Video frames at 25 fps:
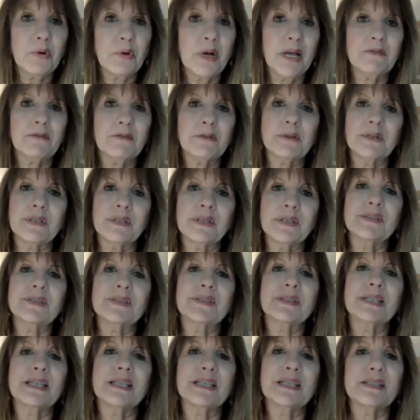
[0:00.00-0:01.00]
whoever
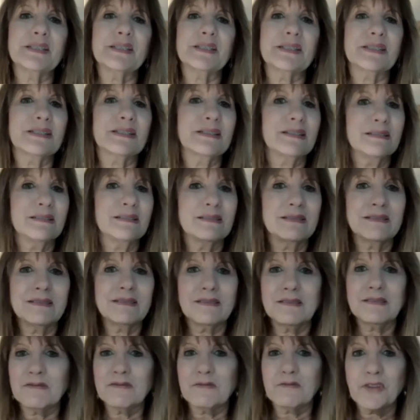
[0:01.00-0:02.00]
is
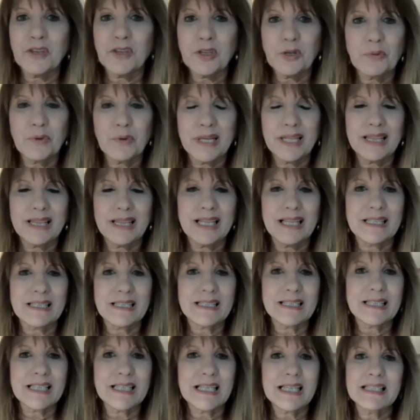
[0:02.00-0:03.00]
viewing this?